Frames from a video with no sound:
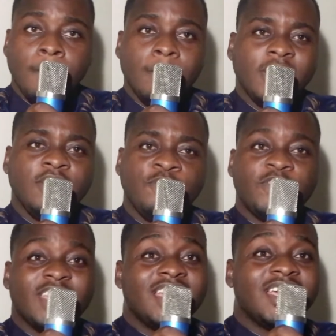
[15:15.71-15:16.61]
Mother
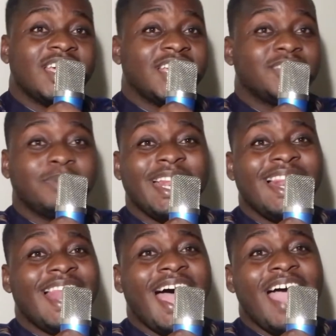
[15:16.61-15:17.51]
fear gives me
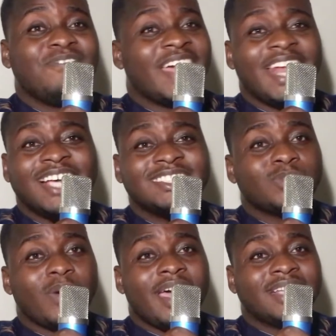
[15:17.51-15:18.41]
life, and I
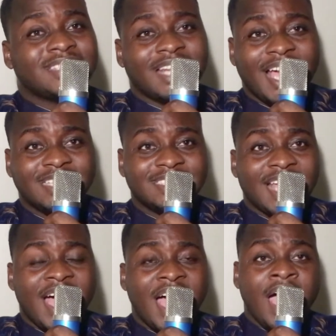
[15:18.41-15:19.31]
swear till I
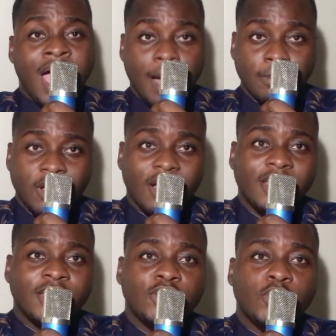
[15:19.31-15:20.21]
die, I'm
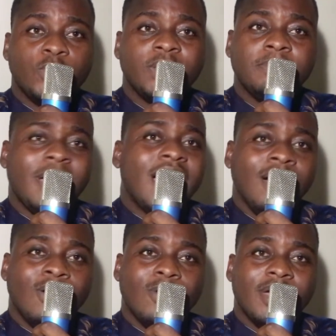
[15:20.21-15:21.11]
gonna do it
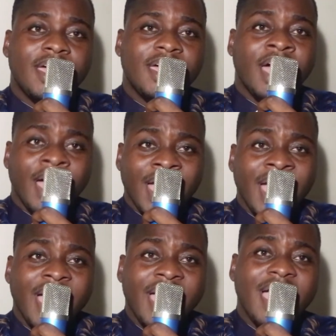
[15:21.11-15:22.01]
my way.
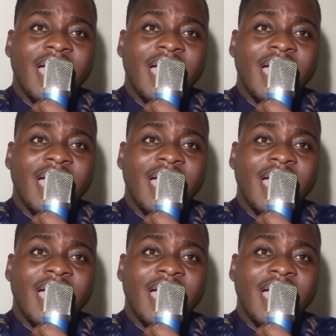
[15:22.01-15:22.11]
Hey,